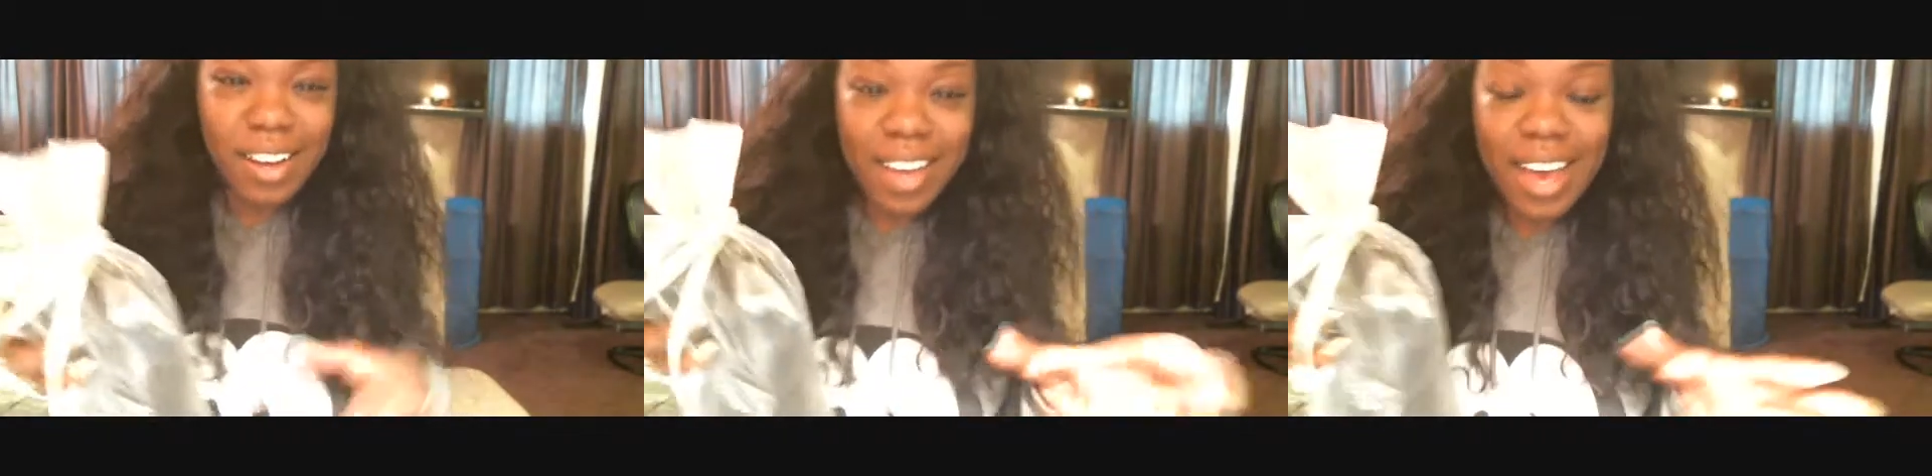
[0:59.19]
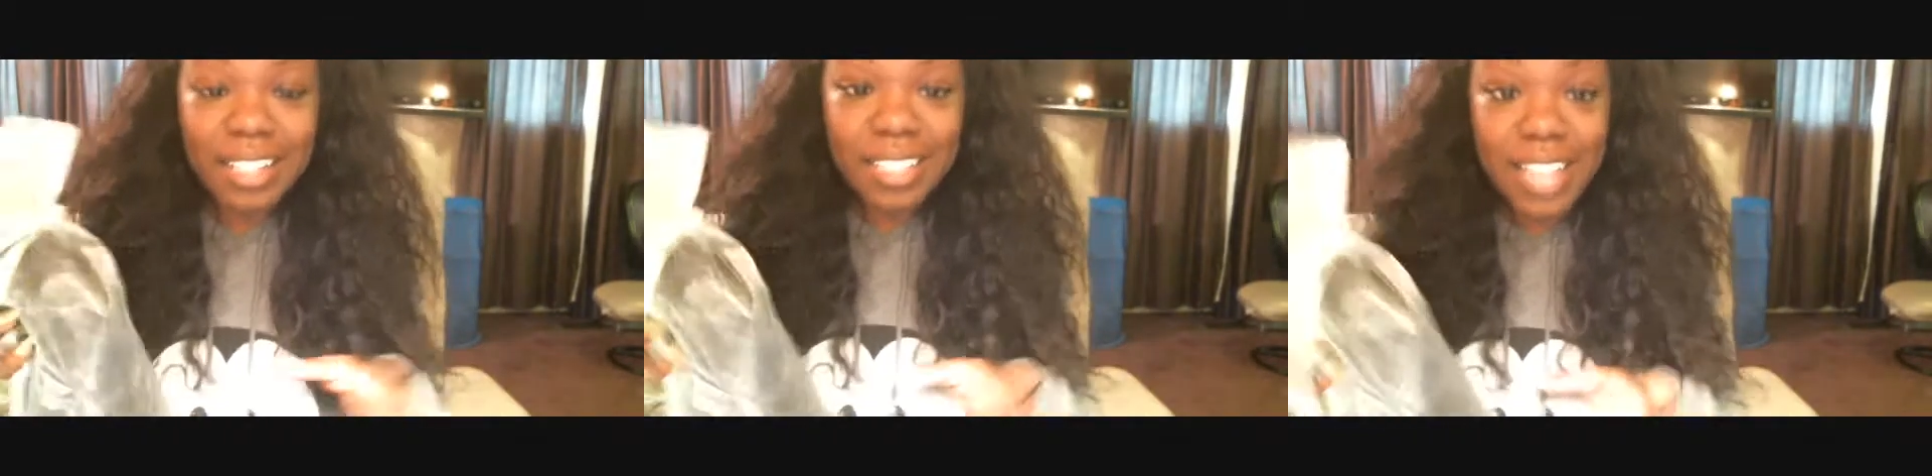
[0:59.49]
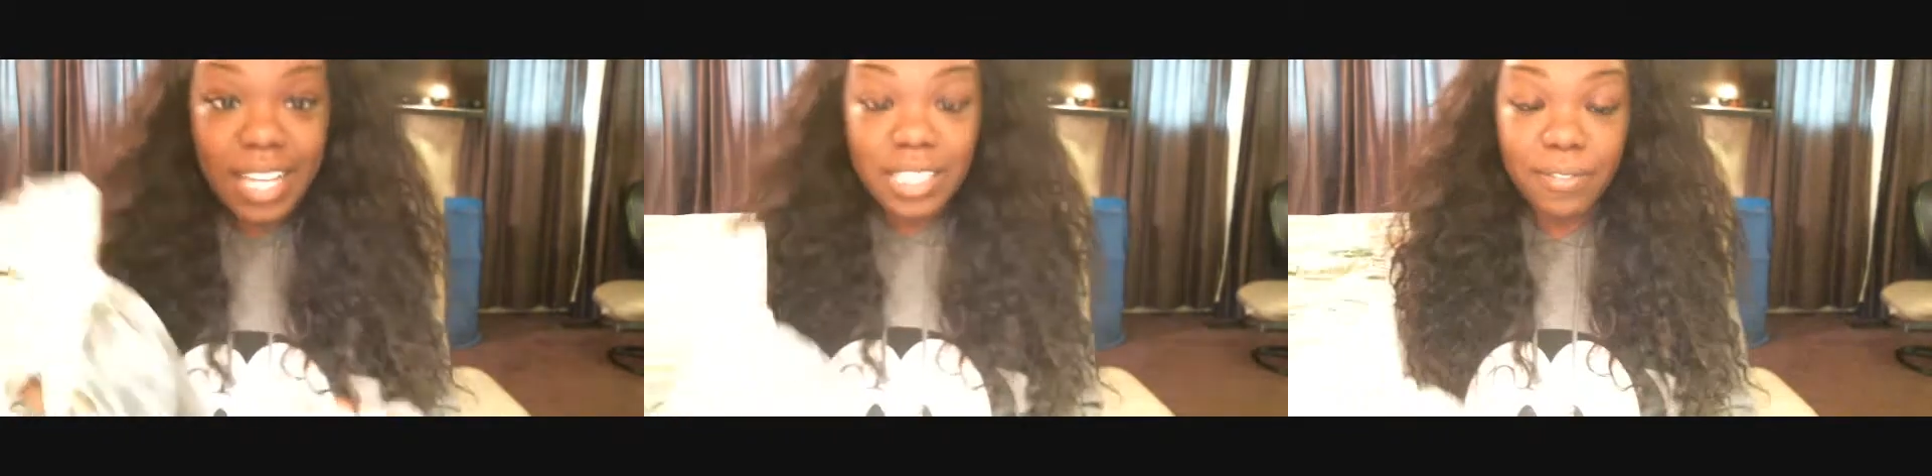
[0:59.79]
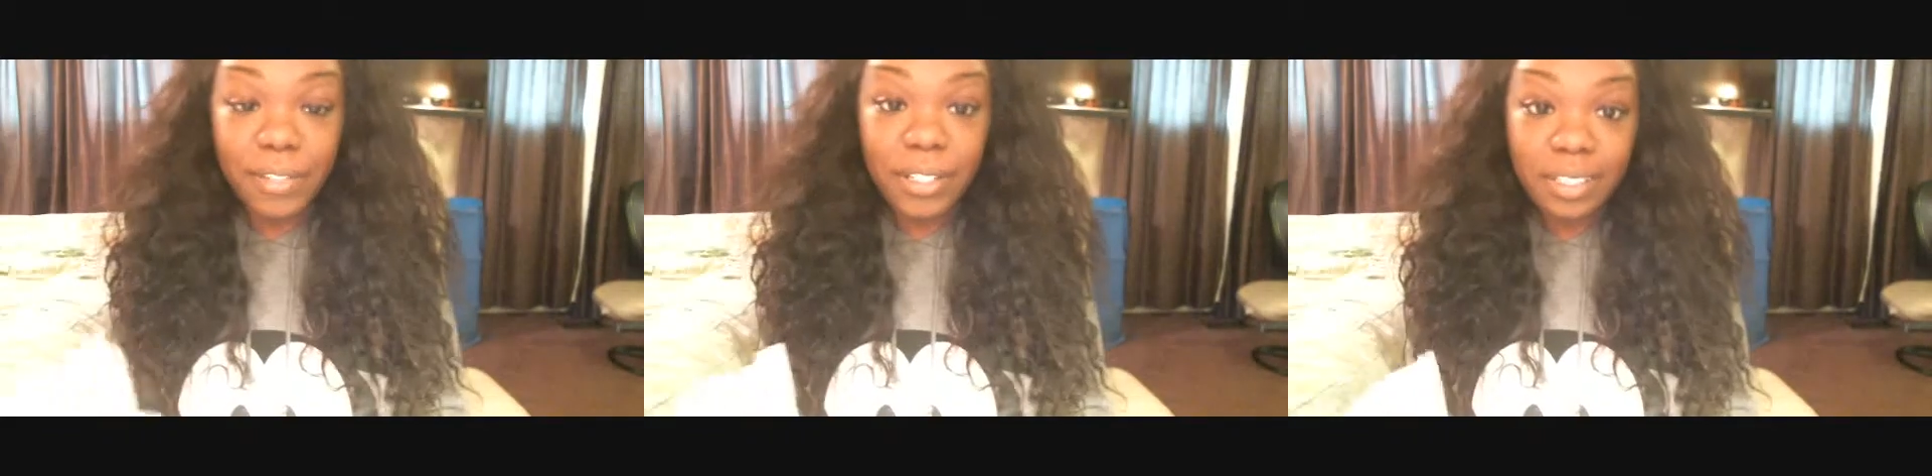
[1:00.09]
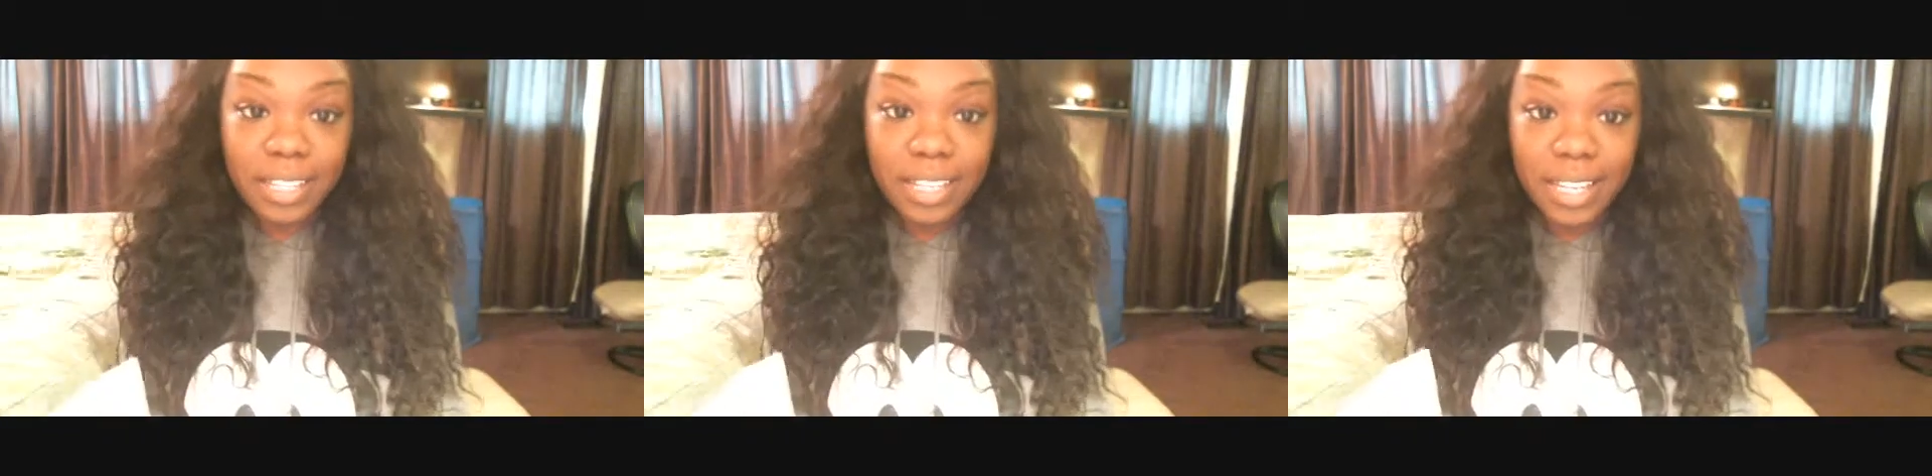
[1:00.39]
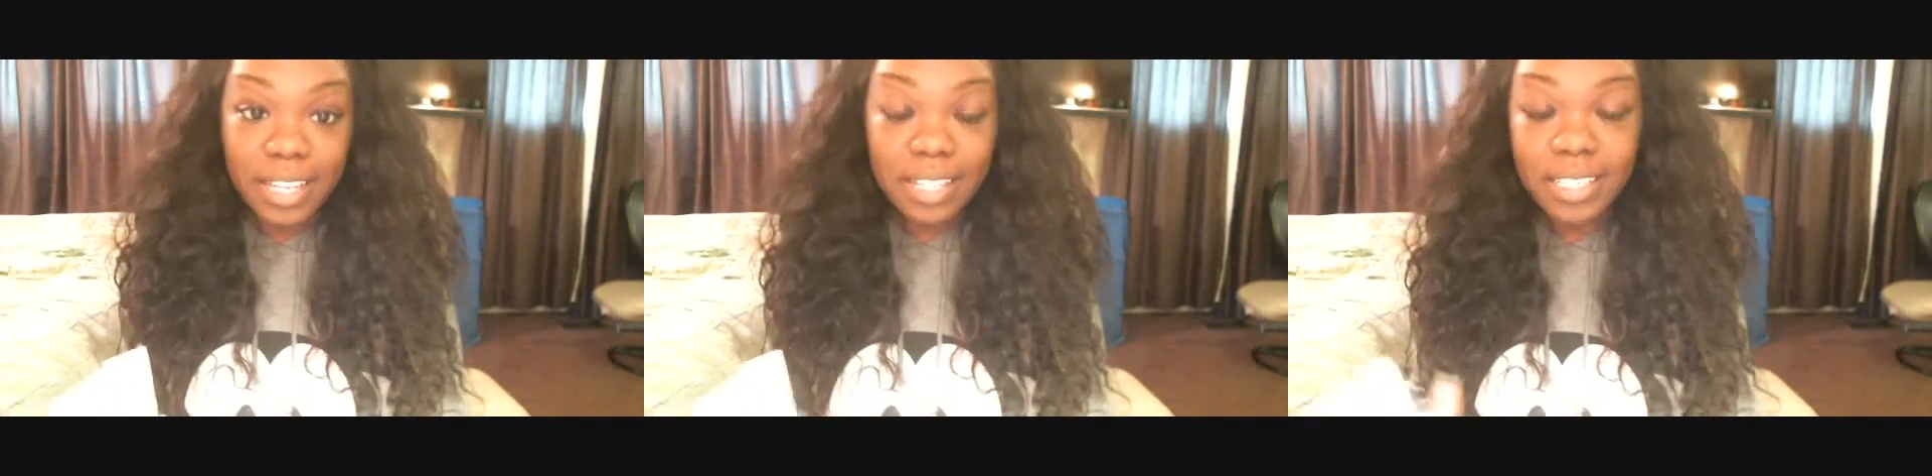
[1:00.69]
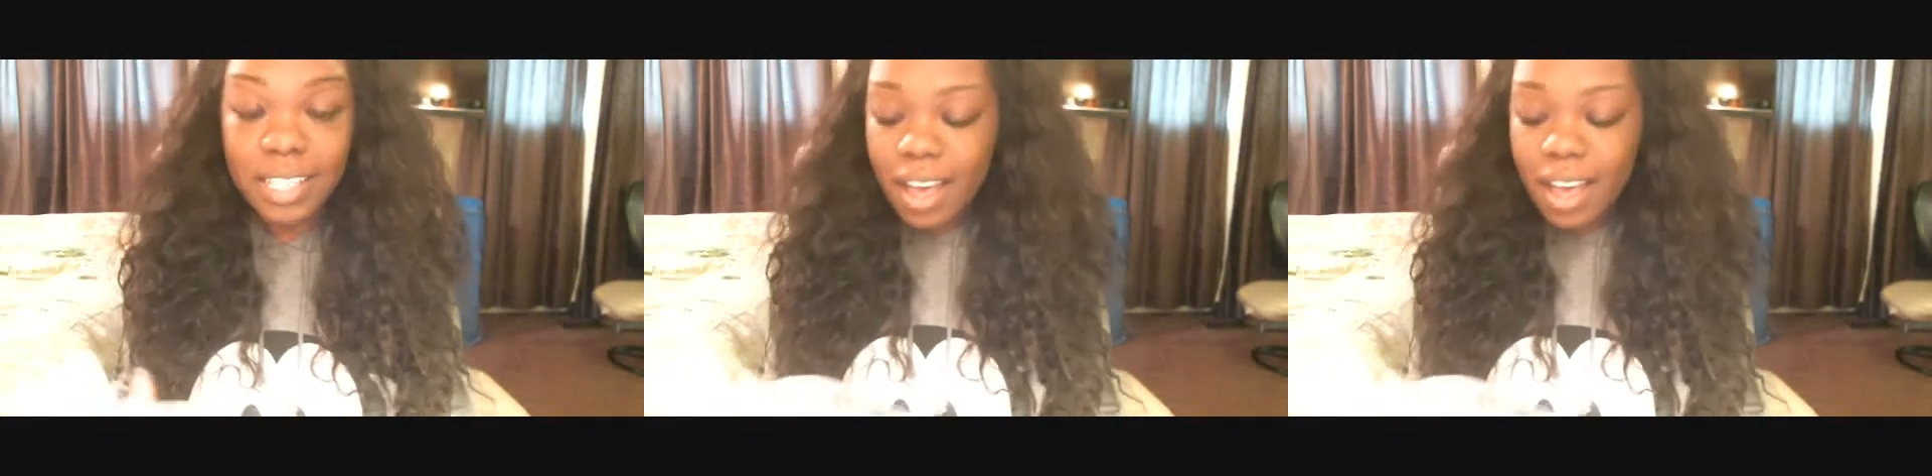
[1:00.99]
contests for Laniks.